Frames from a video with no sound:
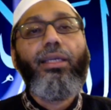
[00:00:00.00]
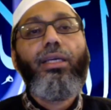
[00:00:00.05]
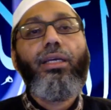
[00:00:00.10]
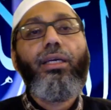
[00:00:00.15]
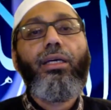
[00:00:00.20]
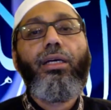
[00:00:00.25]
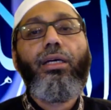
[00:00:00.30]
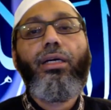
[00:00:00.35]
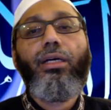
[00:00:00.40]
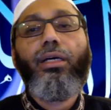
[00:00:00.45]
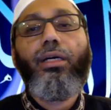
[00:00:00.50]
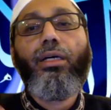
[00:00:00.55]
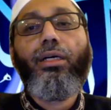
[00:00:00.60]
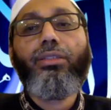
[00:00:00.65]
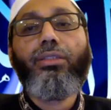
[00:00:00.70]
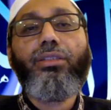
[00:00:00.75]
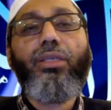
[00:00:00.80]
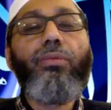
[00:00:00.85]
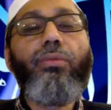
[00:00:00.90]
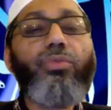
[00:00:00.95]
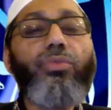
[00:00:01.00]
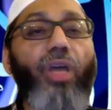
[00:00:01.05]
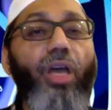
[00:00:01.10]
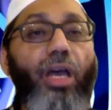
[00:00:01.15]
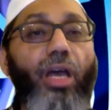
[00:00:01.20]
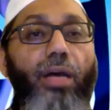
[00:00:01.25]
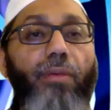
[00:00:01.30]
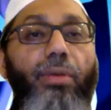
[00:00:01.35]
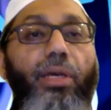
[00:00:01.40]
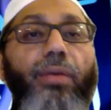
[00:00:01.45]
Some
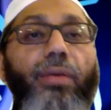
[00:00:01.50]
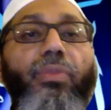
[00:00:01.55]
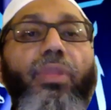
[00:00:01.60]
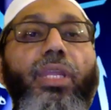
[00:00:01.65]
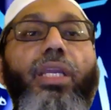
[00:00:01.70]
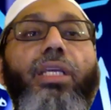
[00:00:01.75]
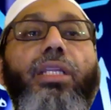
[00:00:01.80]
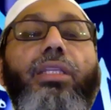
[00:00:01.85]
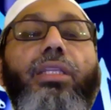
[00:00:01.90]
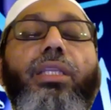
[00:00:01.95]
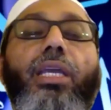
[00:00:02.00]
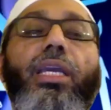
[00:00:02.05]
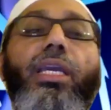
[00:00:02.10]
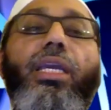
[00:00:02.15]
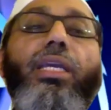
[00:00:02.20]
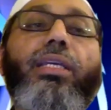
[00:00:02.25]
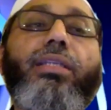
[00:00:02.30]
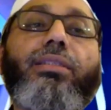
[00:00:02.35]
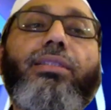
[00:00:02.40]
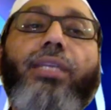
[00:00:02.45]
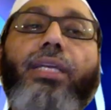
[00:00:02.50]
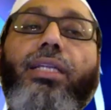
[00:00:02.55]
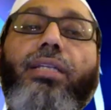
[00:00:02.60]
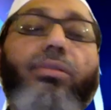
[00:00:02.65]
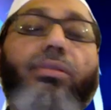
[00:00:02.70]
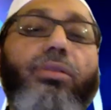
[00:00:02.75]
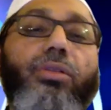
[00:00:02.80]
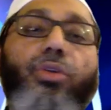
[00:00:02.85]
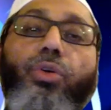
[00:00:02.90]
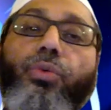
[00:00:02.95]
Sahaba, they said,
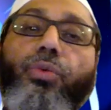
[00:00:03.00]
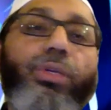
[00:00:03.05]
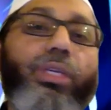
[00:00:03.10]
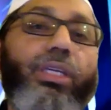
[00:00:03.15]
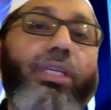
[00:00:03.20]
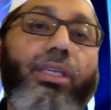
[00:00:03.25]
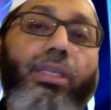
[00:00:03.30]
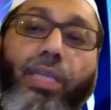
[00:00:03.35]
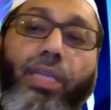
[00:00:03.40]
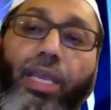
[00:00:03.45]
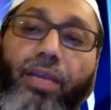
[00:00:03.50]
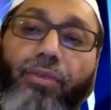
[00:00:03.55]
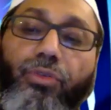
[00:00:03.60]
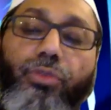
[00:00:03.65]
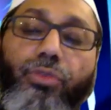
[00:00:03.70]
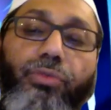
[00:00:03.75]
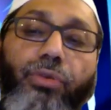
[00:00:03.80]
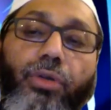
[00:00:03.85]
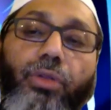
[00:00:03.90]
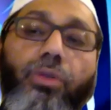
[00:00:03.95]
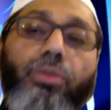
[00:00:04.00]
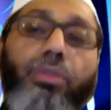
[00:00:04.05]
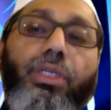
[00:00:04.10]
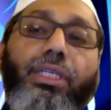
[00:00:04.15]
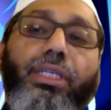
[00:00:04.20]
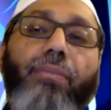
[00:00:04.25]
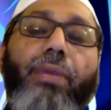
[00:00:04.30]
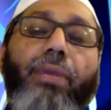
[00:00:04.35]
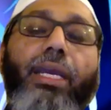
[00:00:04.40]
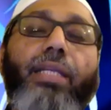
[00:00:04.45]
no, we have to follow the
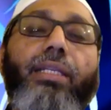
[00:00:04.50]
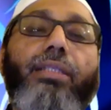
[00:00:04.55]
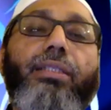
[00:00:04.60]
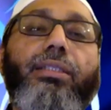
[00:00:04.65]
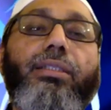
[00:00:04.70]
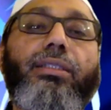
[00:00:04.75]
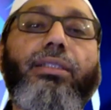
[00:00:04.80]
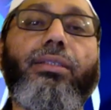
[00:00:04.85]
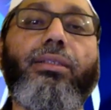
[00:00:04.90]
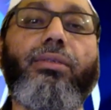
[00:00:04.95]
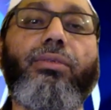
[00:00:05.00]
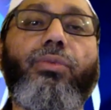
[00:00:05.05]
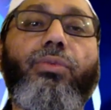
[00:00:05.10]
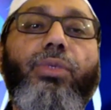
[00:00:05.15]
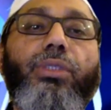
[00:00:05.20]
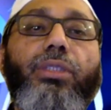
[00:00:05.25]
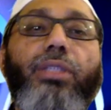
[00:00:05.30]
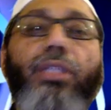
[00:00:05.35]
command, what